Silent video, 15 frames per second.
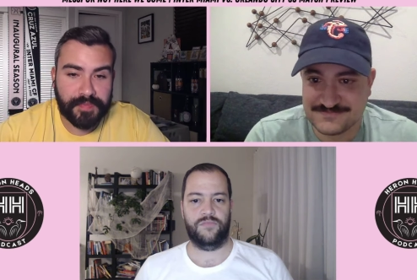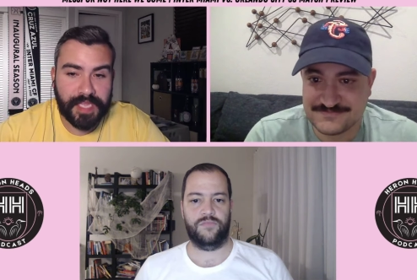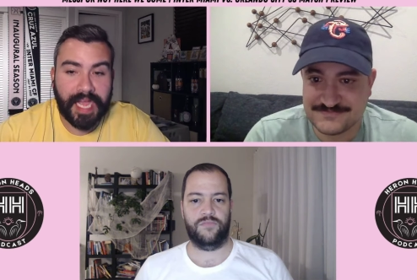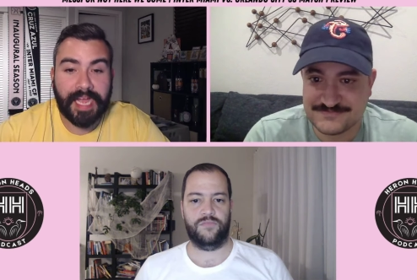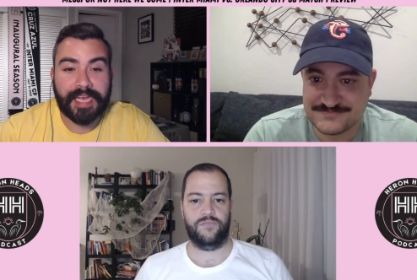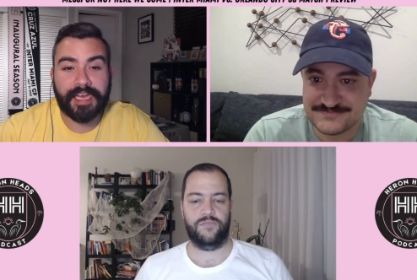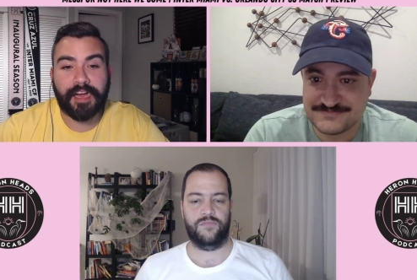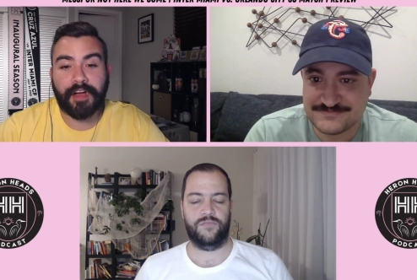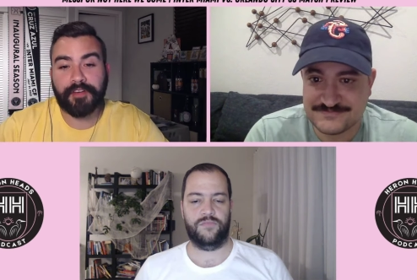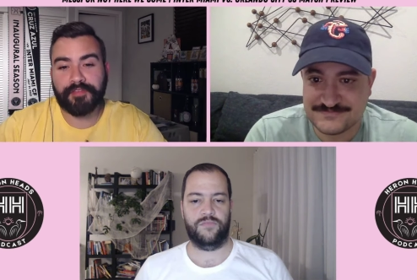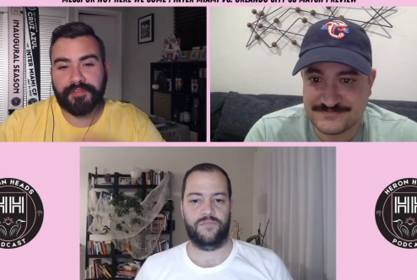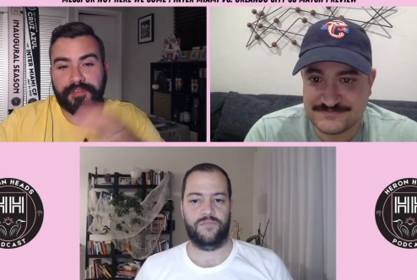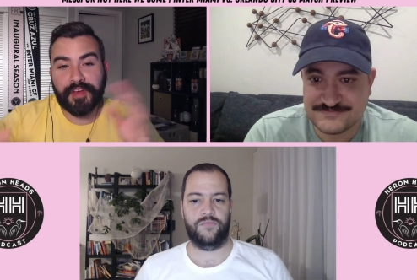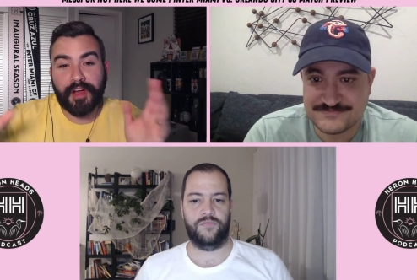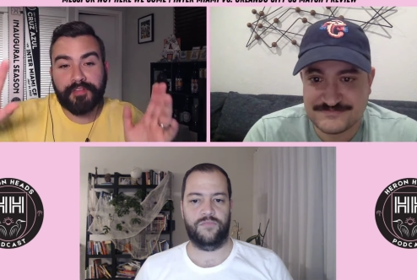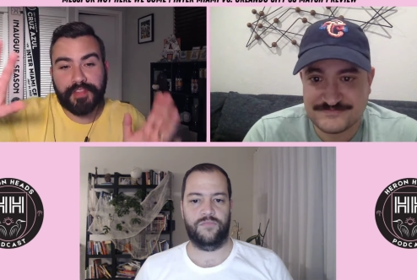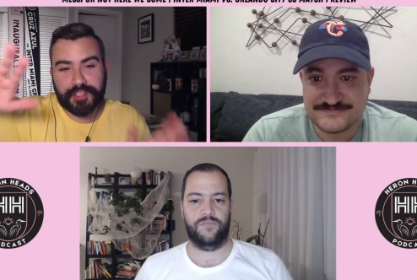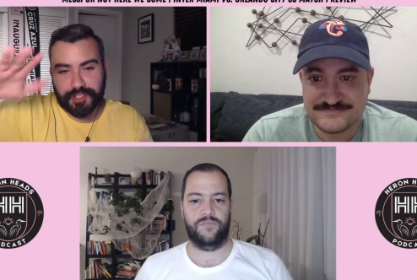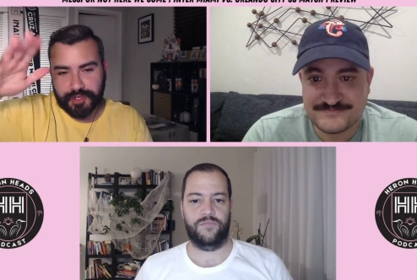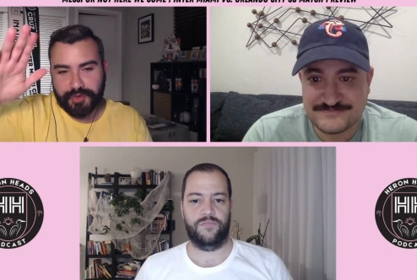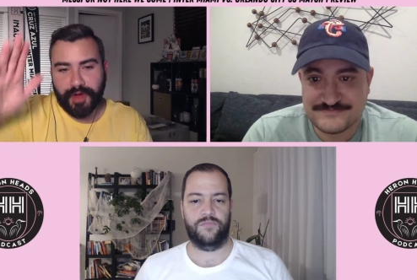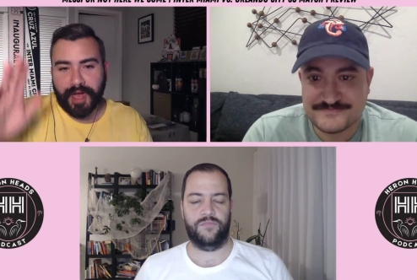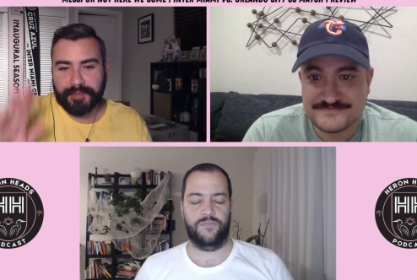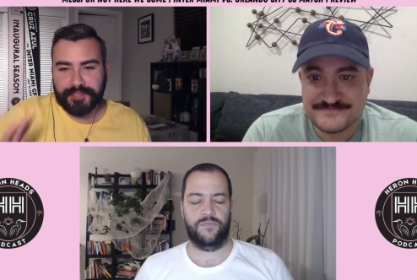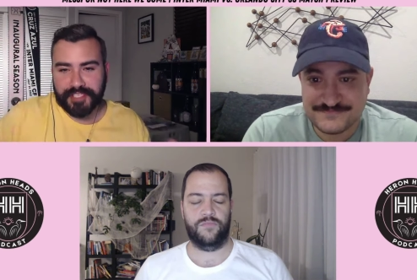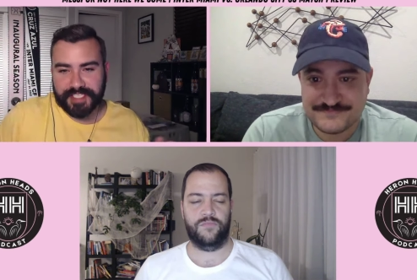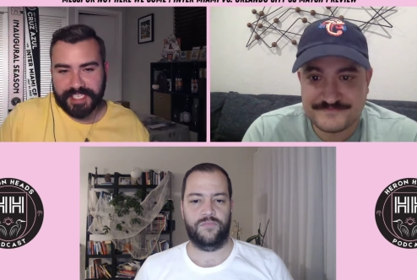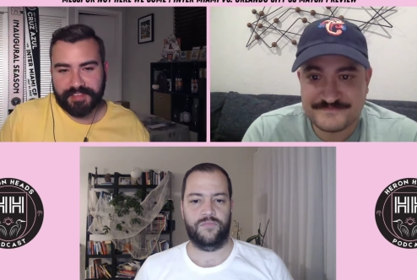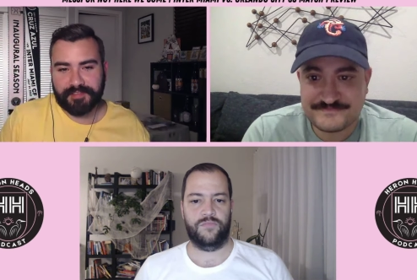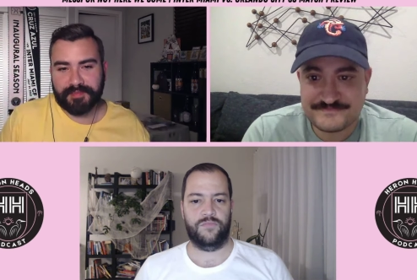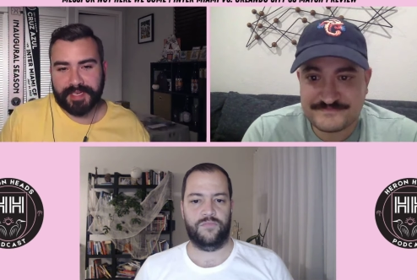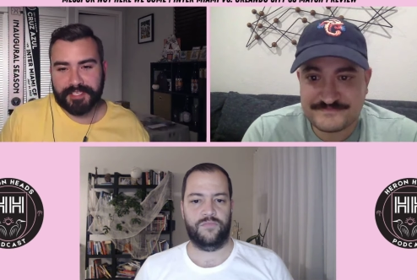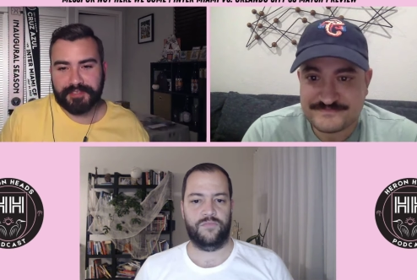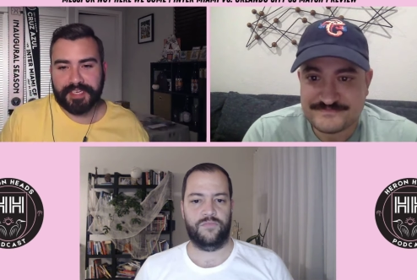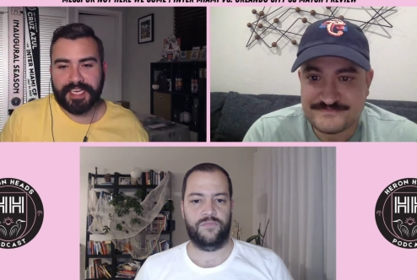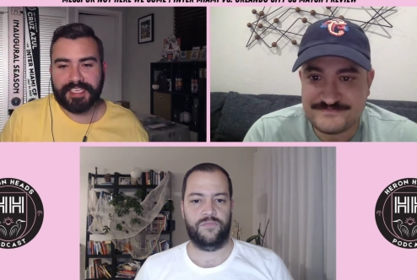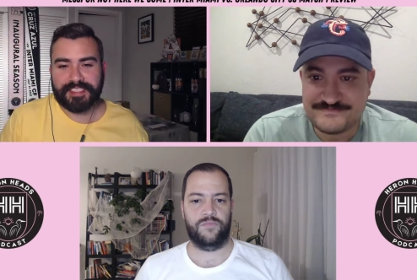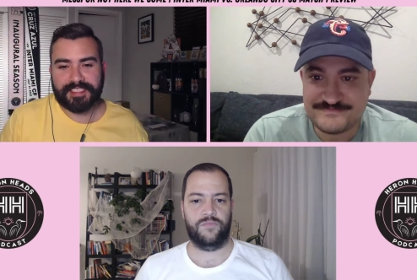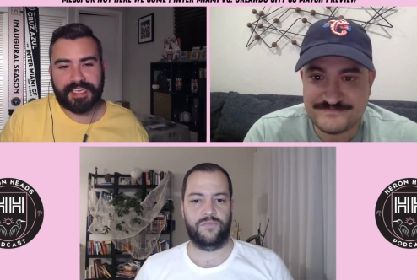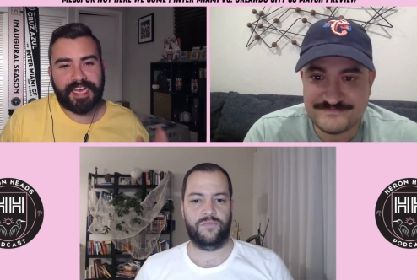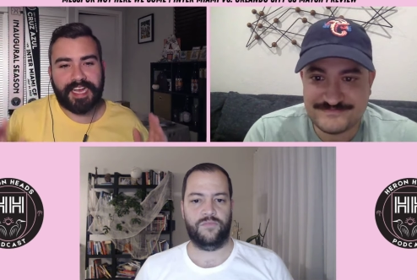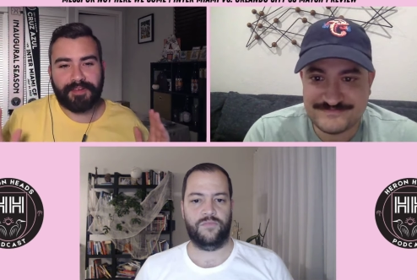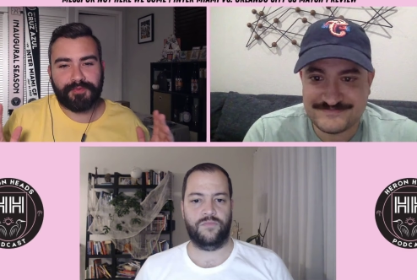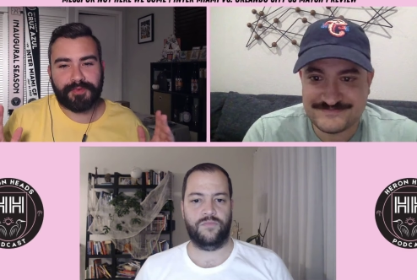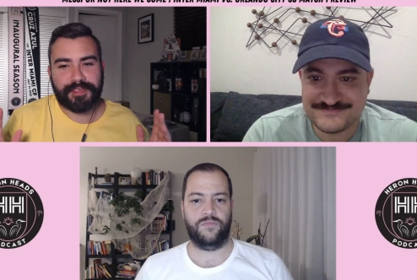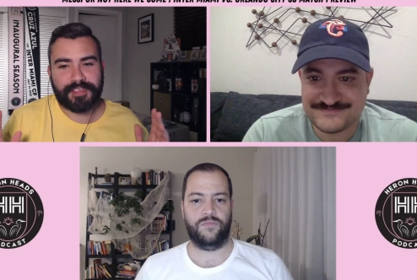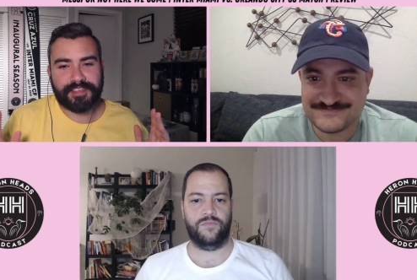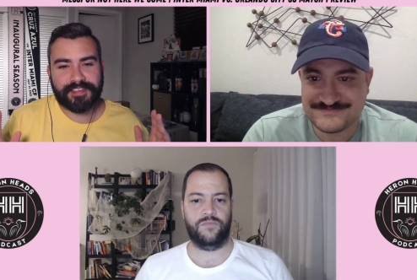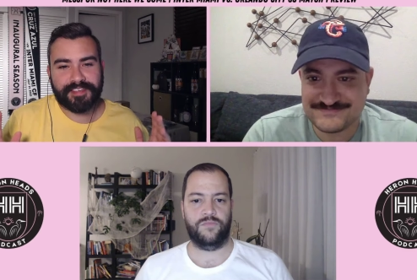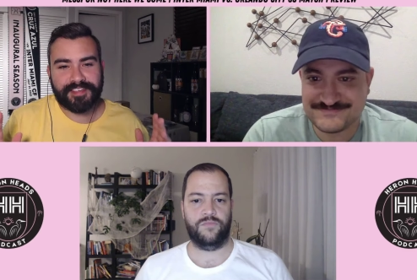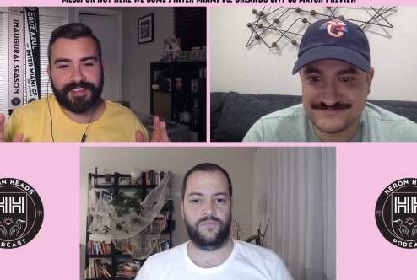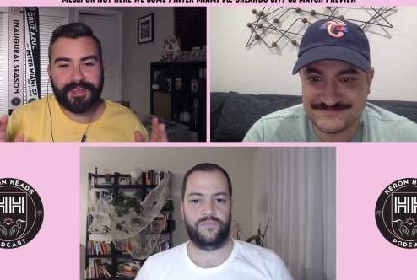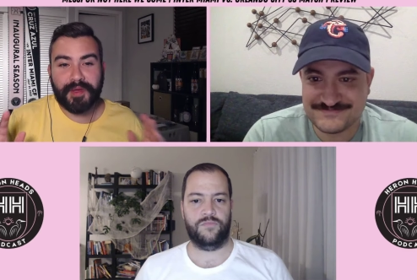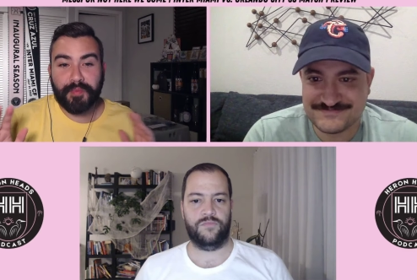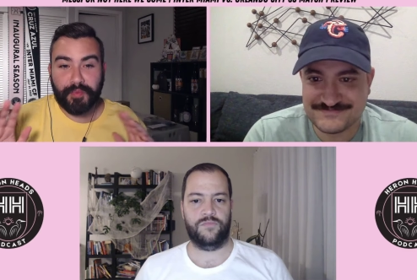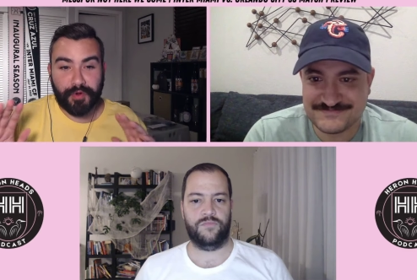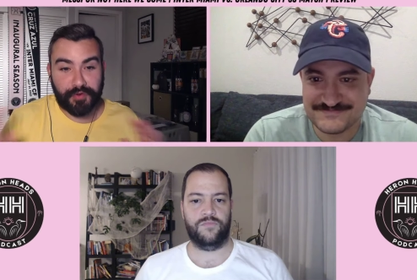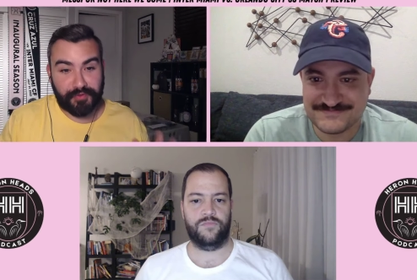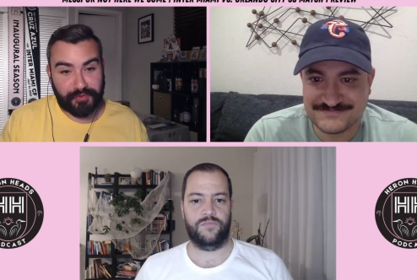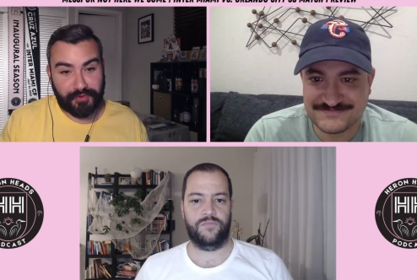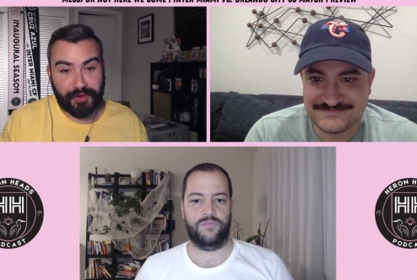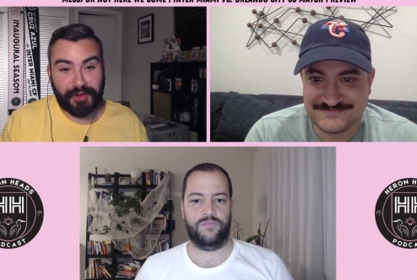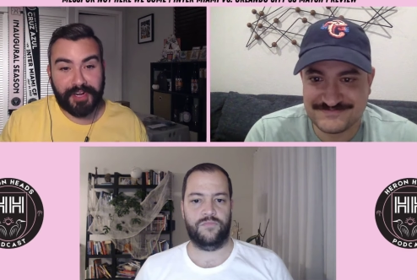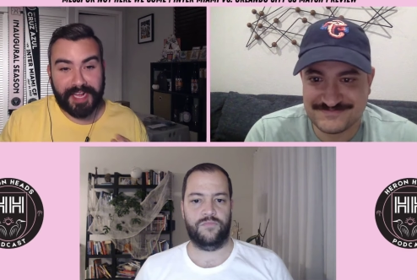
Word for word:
Speaker 1: I of of the two options given by you guys, I would prefer